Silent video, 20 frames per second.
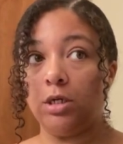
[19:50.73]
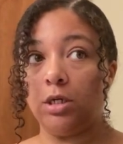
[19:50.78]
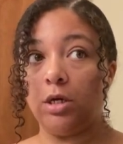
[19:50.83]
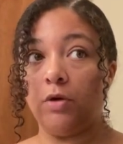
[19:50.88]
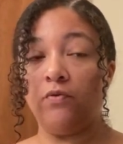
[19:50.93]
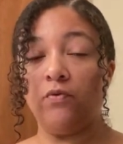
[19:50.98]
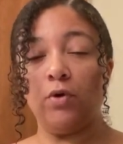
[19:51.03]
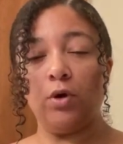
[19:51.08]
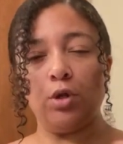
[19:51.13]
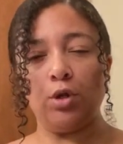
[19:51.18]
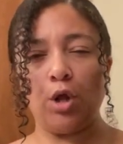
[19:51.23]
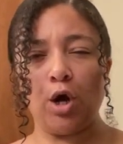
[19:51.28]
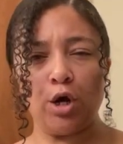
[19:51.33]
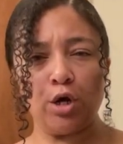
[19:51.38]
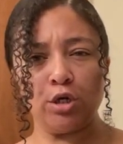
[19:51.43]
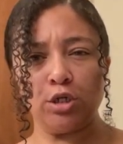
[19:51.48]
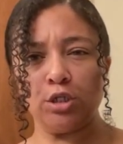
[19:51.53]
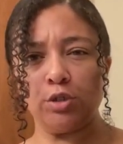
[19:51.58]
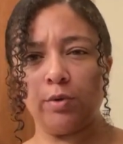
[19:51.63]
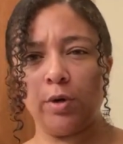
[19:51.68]
for a
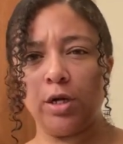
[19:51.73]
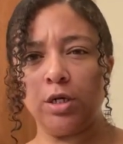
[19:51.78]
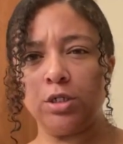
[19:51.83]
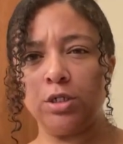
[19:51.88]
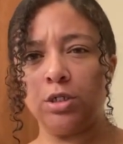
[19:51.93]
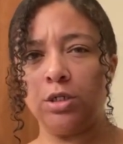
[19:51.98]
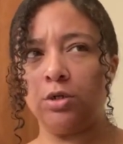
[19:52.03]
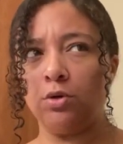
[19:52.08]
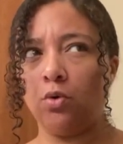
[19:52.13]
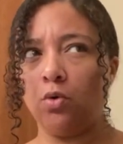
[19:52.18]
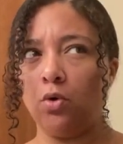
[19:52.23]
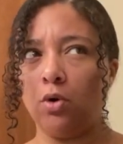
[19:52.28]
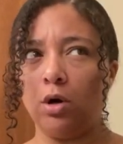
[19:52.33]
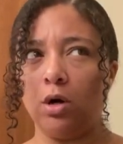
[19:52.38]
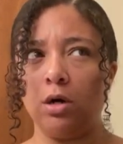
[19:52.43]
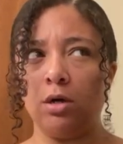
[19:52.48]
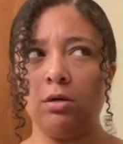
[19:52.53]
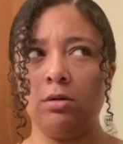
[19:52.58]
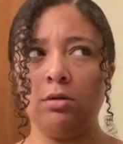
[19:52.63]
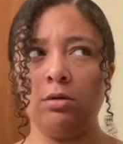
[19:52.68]
longer duration
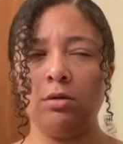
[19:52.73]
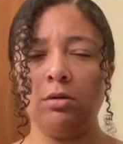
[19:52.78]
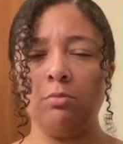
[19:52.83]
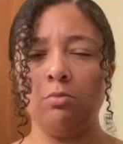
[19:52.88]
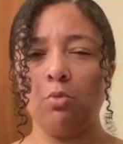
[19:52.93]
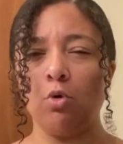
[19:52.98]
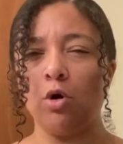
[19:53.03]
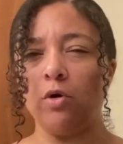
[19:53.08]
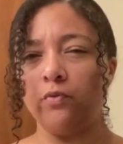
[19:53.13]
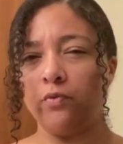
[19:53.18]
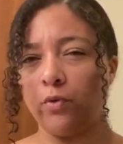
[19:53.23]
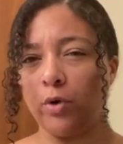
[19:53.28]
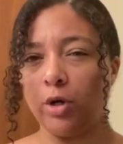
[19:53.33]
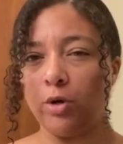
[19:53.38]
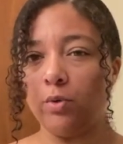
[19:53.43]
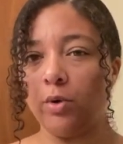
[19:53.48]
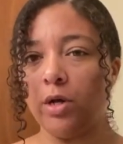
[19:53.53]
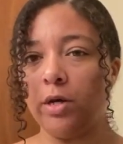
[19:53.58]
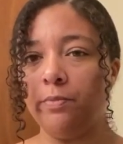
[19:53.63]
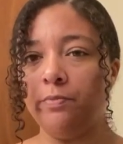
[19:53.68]
or more
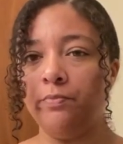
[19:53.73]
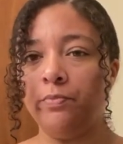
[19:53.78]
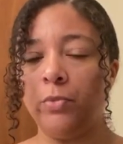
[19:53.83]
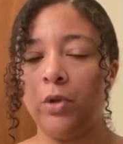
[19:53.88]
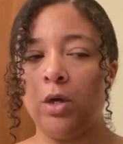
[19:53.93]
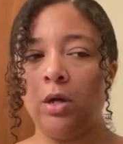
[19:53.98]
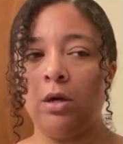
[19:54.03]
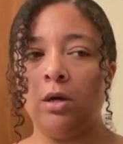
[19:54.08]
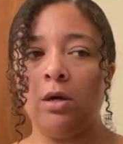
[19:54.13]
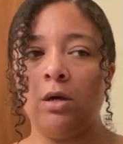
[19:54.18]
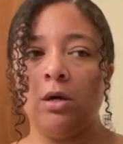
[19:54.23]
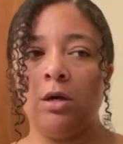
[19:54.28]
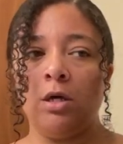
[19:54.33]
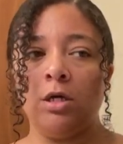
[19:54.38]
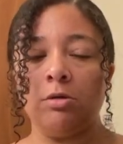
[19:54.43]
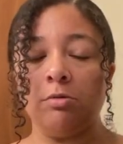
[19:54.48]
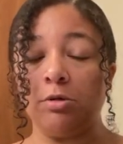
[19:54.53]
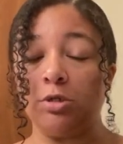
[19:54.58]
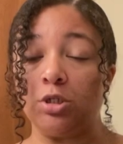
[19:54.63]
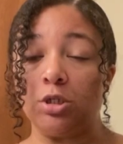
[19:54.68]
frequent,
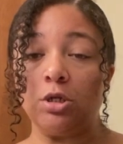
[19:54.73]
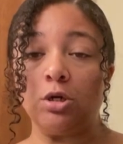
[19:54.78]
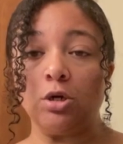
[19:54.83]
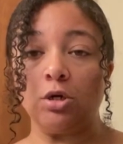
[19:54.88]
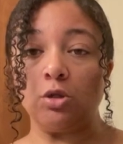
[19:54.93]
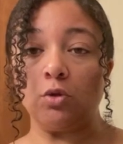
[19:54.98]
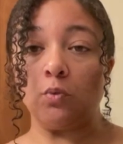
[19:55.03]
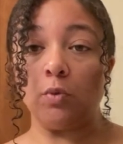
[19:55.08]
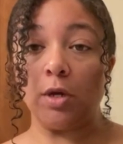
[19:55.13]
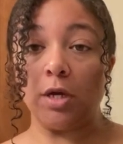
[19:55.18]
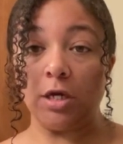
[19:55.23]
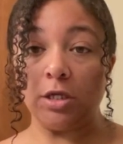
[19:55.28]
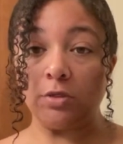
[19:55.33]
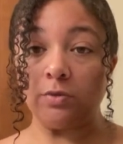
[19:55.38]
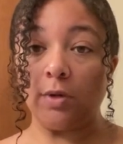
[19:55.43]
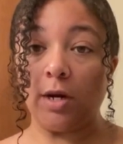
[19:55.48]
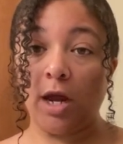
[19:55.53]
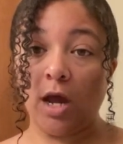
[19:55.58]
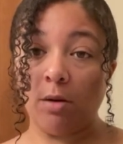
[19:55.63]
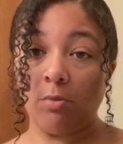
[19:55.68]
especially during the weekends
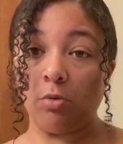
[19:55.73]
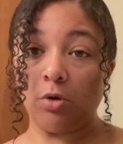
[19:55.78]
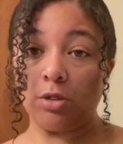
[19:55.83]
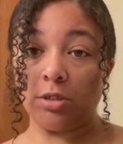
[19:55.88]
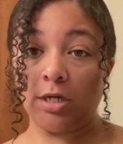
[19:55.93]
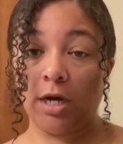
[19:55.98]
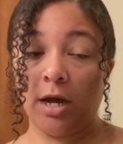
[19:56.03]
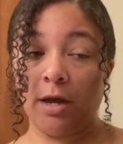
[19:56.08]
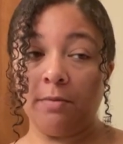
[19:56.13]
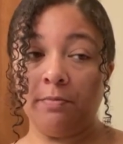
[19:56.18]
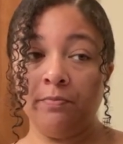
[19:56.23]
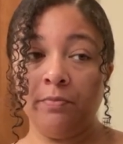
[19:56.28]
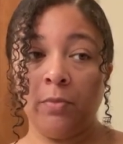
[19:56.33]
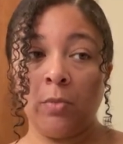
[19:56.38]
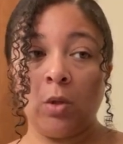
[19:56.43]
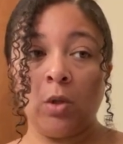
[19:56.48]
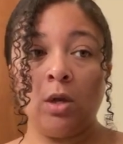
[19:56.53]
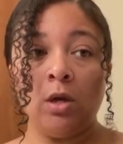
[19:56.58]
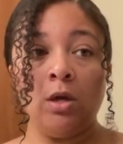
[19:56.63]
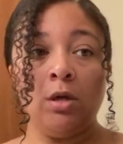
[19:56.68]
when I have more time.
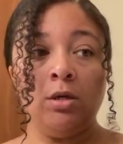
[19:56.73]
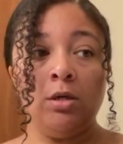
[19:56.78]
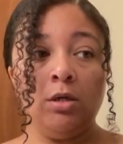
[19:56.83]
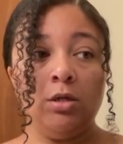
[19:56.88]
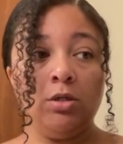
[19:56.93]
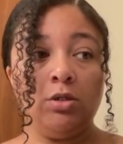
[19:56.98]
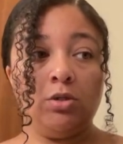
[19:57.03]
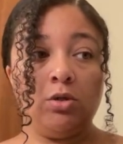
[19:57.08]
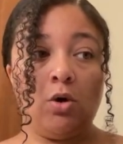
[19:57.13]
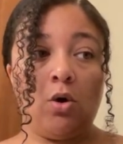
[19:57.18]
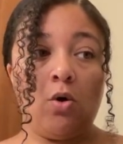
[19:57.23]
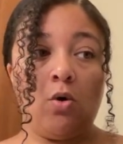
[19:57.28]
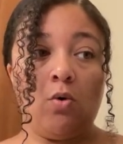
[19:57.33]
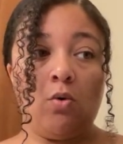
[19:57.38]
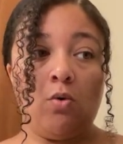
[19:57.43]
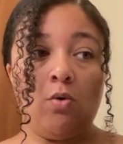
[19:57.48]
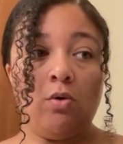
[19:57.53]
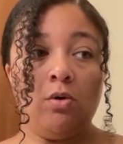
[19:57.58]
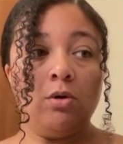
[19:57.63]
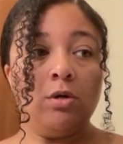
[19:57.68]

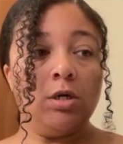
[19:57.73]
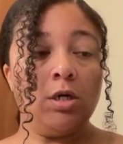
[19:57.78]
So,